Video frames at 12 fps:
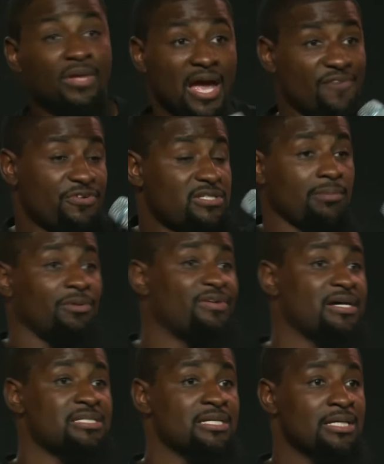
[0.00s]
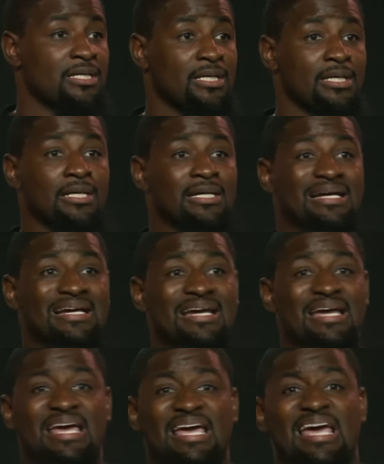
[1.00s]
And for some of us,
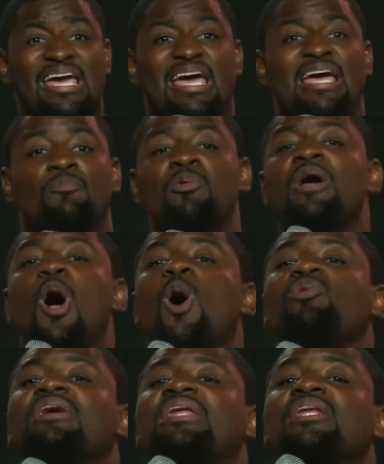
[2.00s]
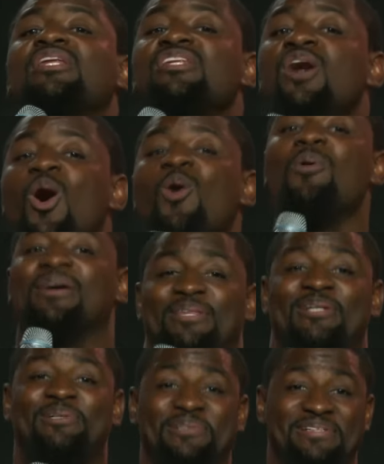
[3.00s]
we already know what
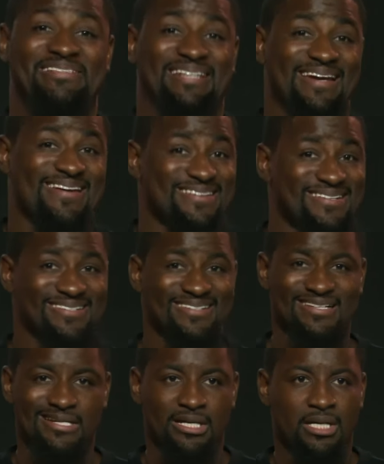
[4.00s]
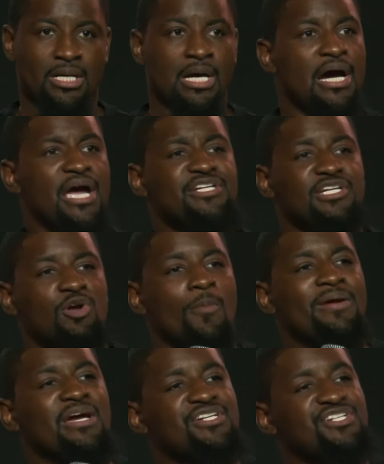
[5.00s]
the Lord is saying. It's just going to
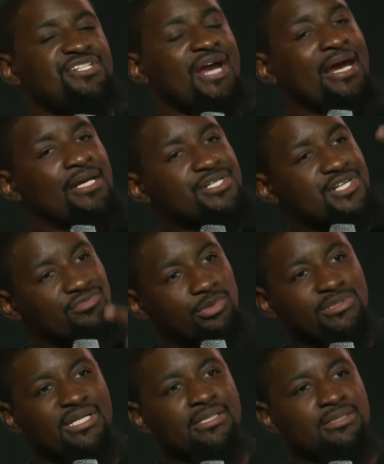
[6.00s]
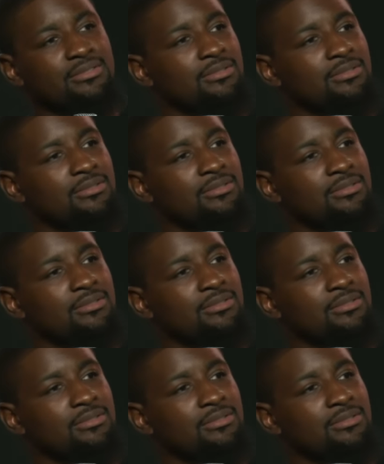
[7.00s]
be a change in routine.